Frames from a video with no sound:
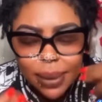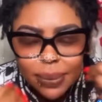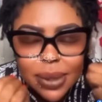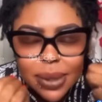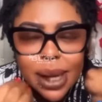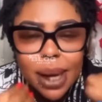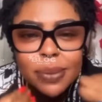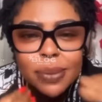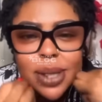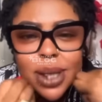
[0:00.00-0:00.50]

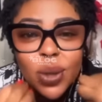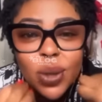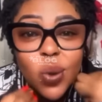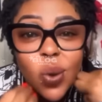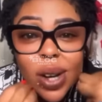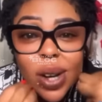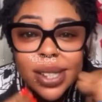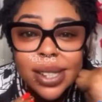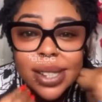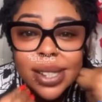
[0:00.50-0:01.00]
Sometimes he
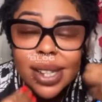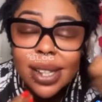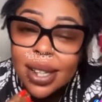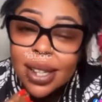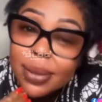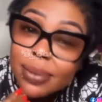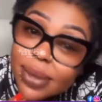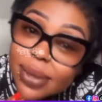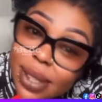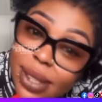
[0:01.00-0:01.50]

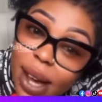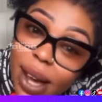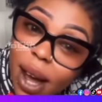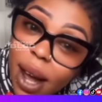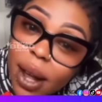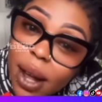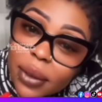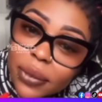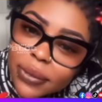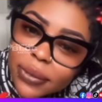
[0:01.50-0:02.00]
questioned
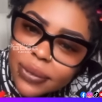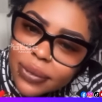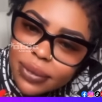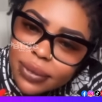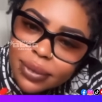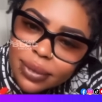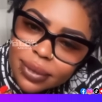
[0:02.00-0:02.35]
himself.